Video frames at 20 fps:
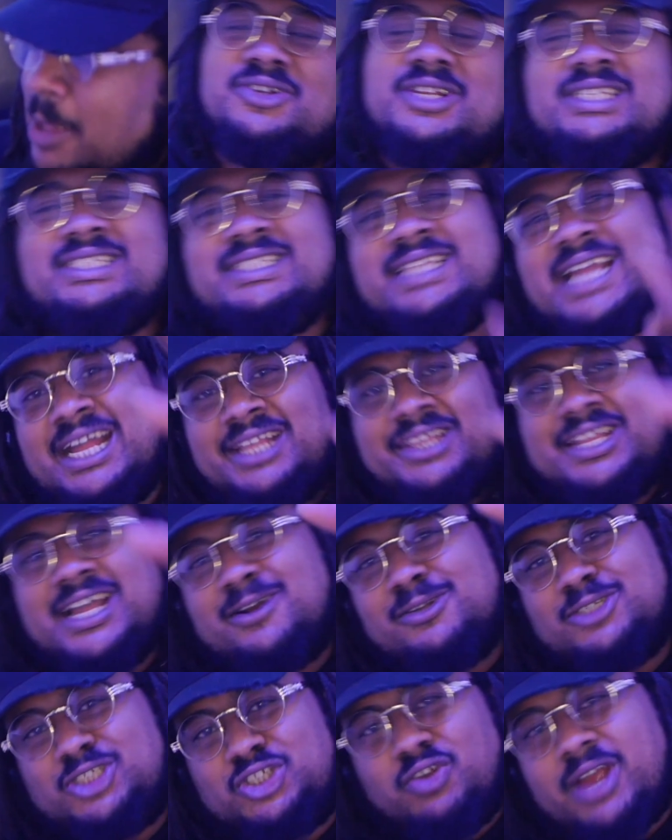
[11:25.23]
So the
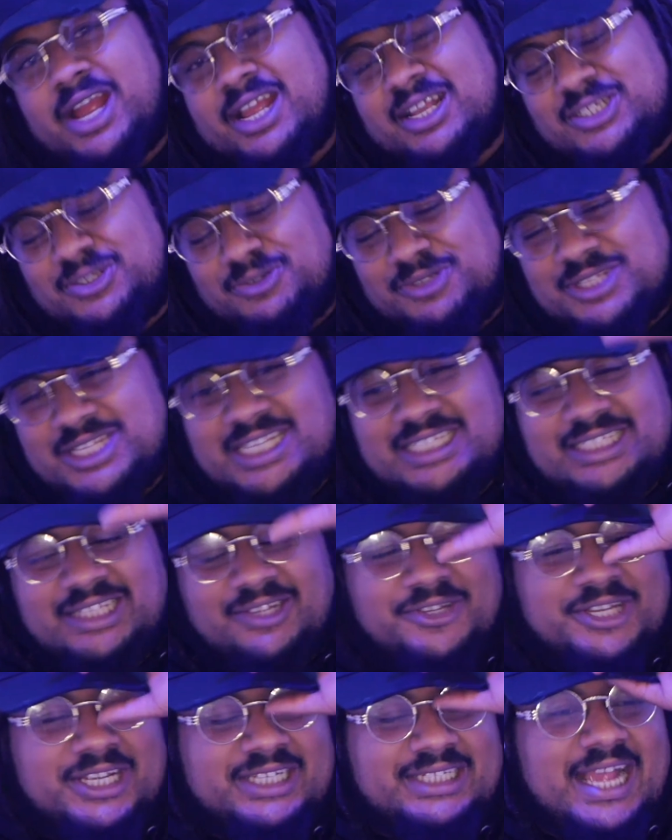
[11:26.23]
standout tracks on this
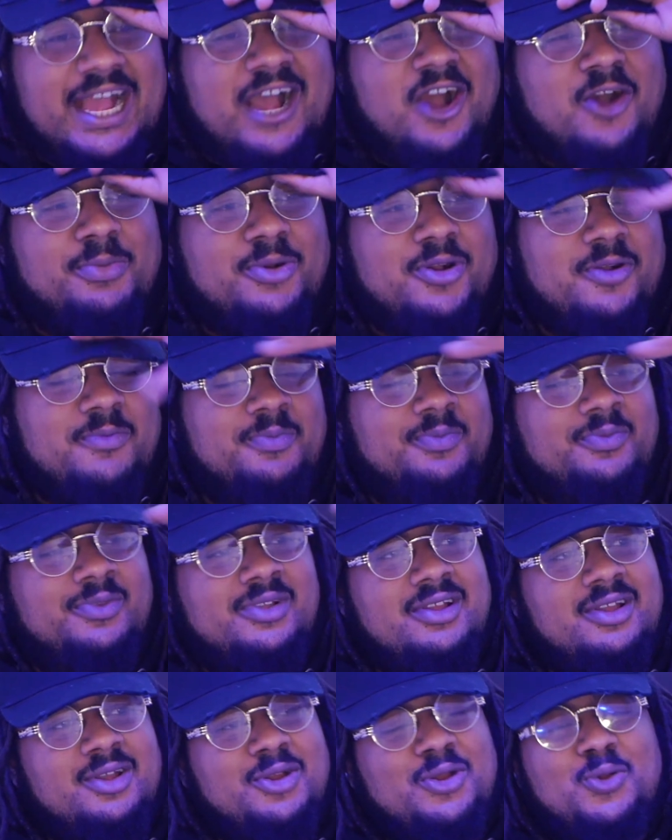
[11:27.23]
album
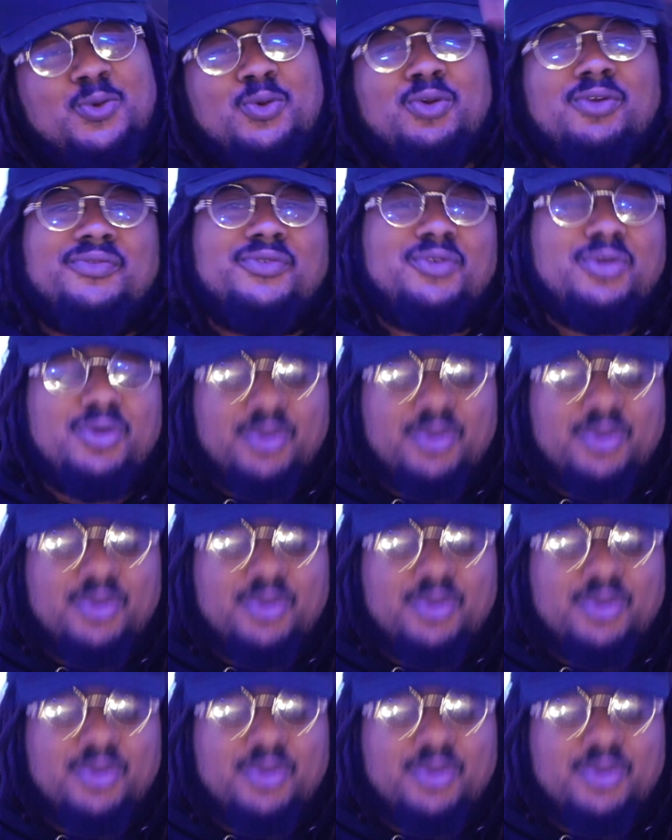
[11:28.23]
were, of